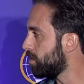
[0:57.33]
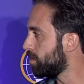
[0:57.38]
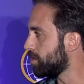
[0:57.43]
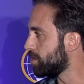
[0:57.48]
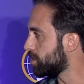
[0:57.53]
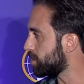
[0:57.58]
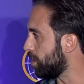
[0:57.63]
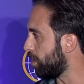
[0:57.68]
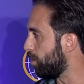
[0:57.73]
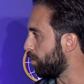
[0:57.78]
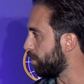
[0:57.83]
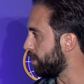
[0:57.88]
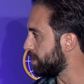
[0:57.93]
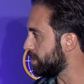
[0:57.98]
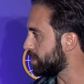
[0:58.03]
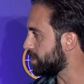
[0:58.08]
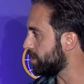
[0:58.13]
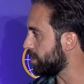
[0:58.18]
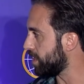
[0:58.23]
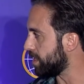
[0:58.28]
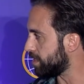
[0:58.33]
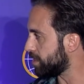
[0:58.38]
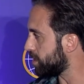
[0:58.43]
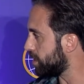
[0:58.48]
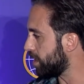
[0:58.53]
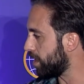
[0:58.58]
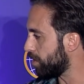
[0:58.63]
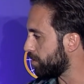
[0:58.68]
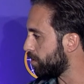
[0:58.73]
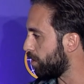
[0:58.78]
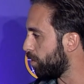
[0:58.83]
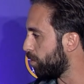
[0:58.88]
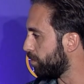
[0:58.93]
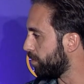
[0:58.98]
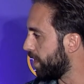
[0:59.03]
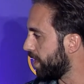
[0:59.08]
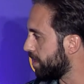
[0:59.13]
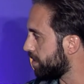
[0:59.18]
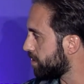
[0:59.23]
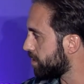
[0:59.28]
So it's the unknown
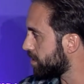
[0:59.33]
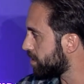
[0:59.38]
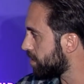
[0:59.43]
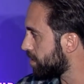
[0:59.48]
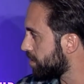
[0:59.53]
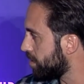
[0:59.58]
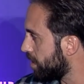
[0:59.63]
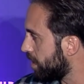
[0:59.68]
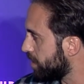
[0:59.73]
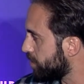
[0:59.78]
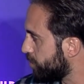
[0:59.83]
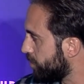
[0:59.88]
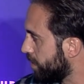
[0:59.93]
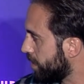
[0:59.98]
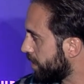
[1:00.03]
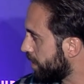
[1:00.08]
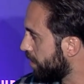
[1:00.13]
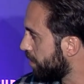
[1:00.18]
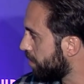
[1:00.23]
that's really good.